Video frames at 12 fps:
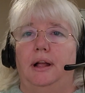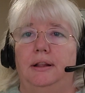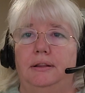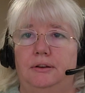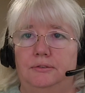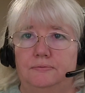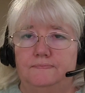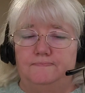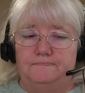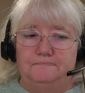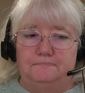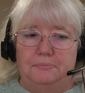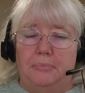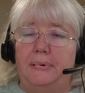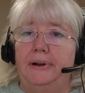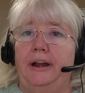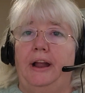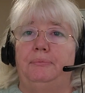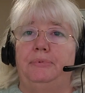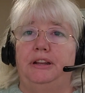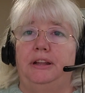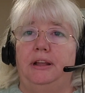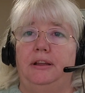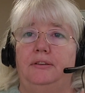Hello, on happy
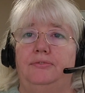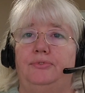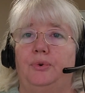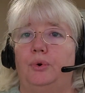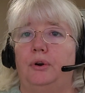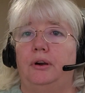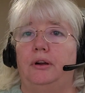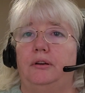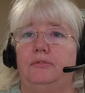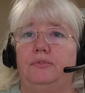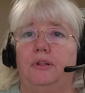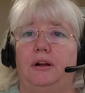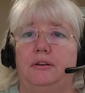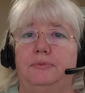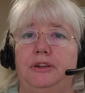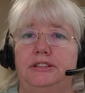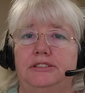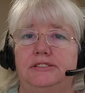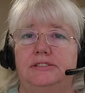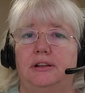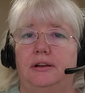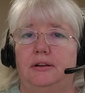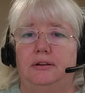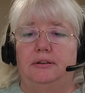day 4 of Vlogmas.
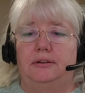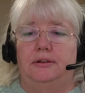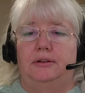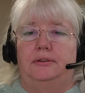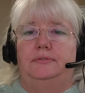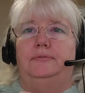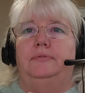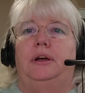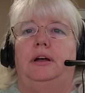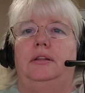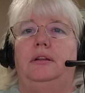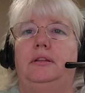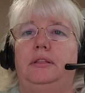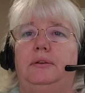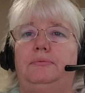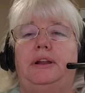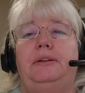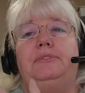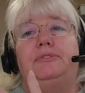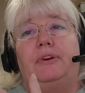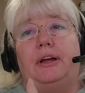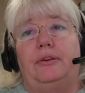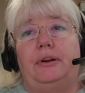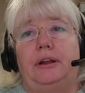My name is
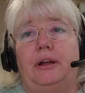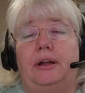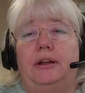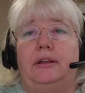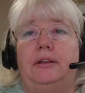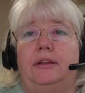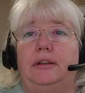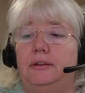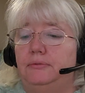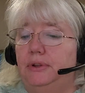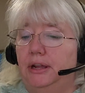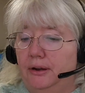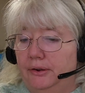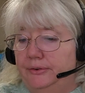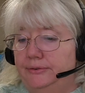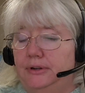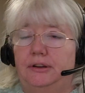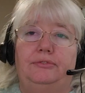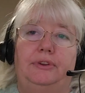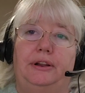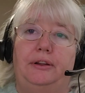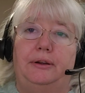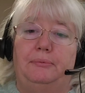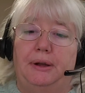Valerie. I am Nana of
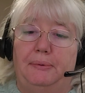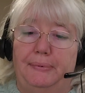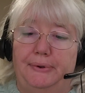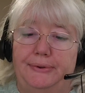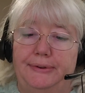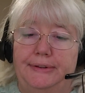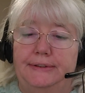Nana and Papa,